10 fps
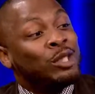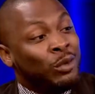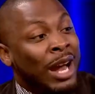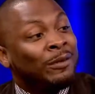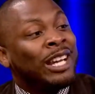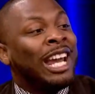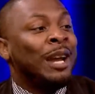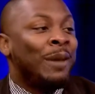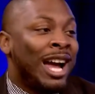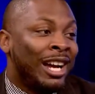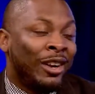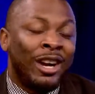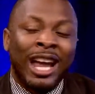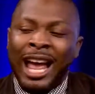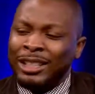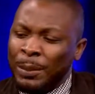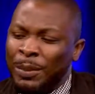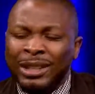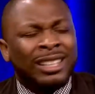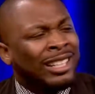strive to aim higher and to
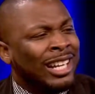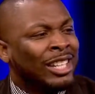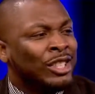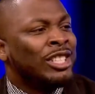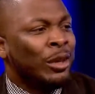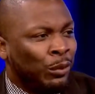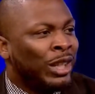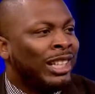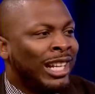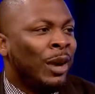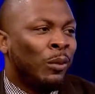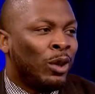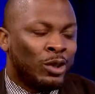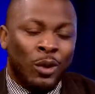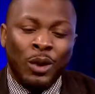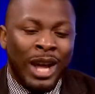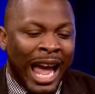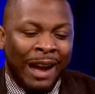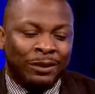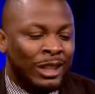build the connections and really network. So
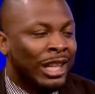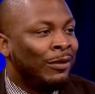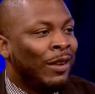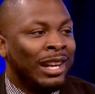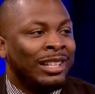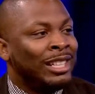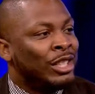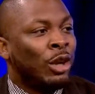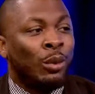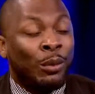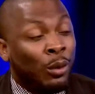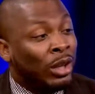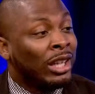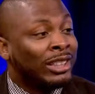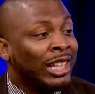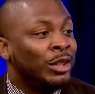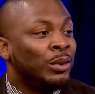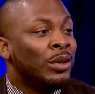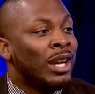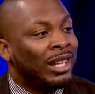after the event, these young women will
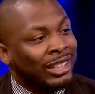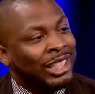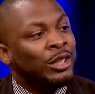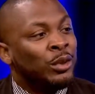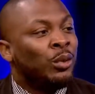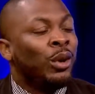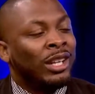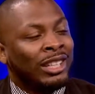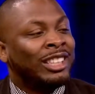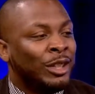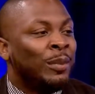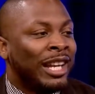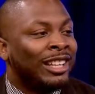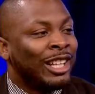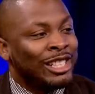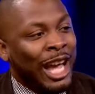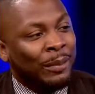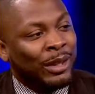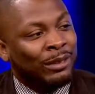continue growing, continue making things happen.